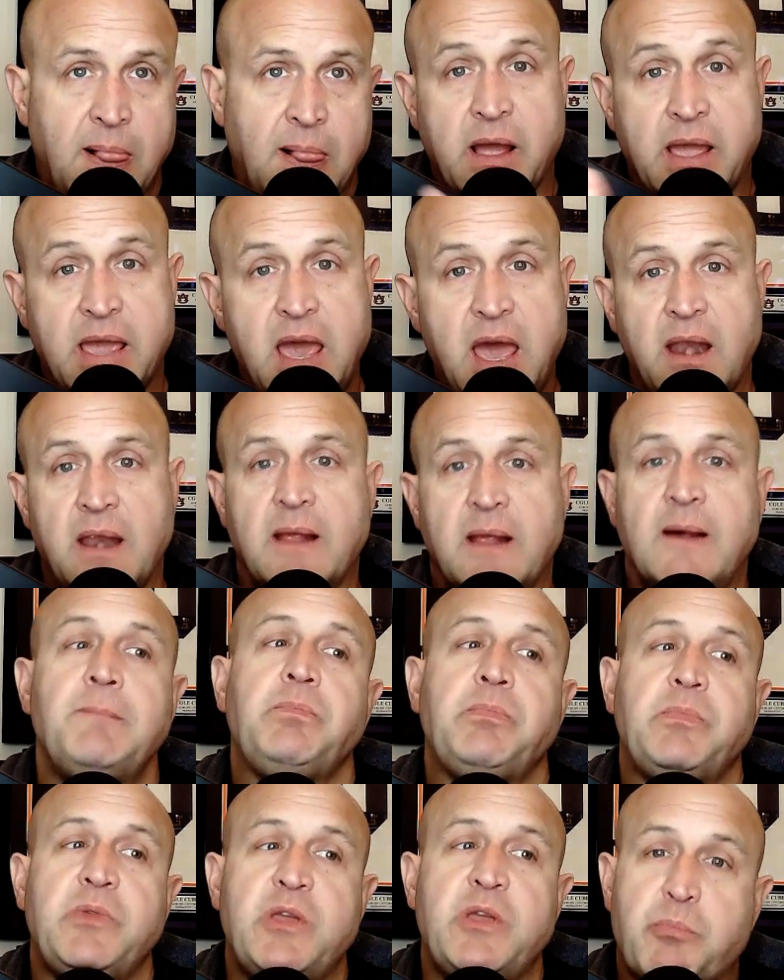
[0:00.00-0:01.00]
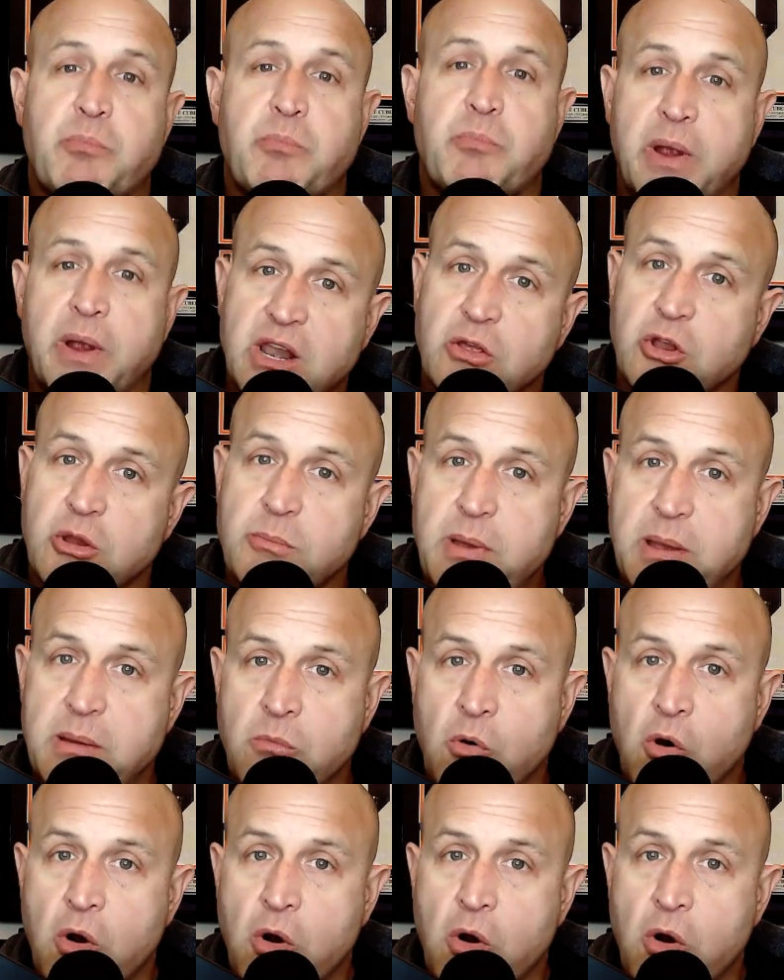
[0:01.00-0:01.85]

Again, you bring in a little bit